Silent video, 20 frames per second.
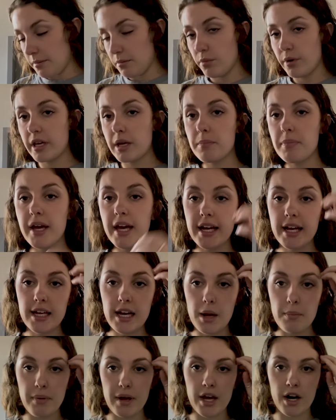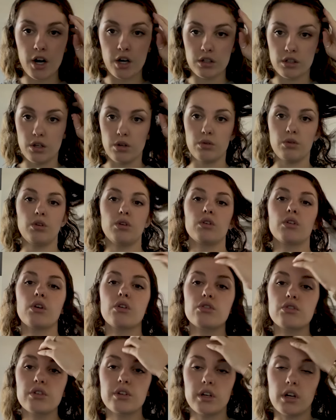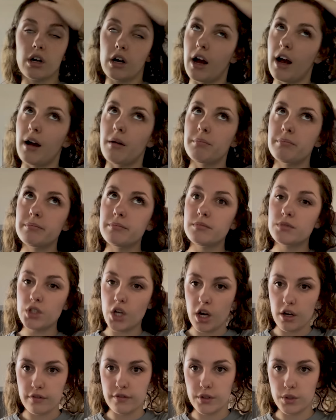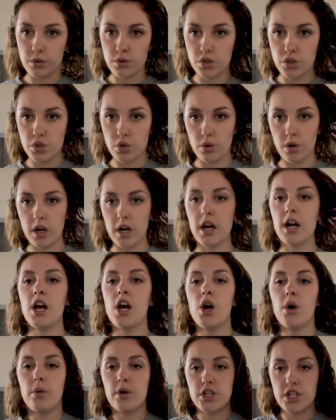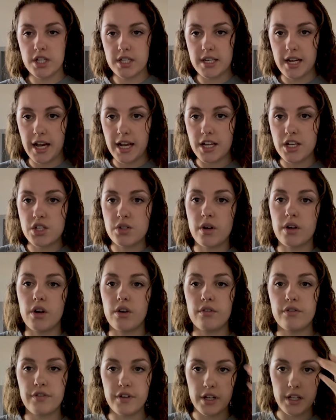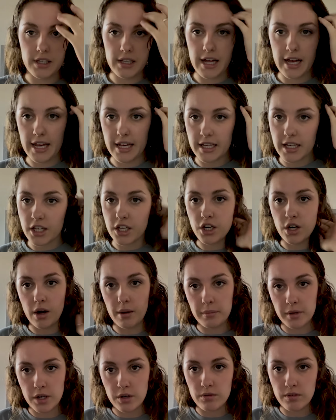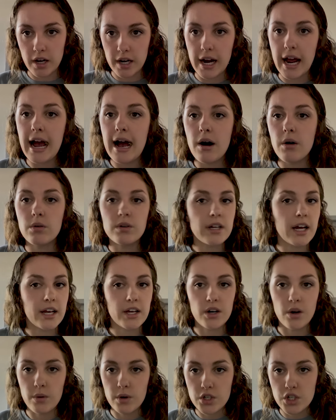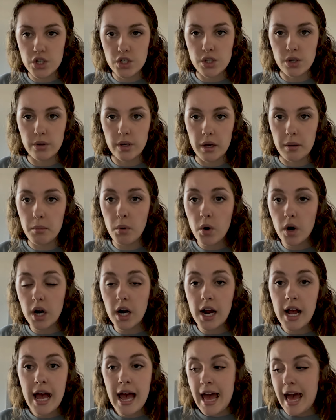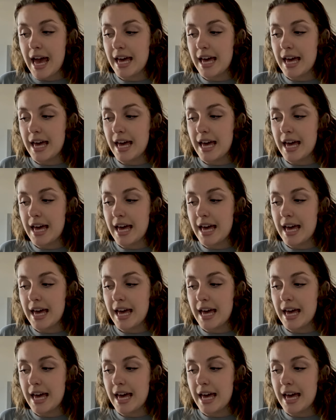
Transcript: We can pick it up at our local grocery or dog food store, which is nice. So I don't feel like, I'm gonna run out. I can always just go get more.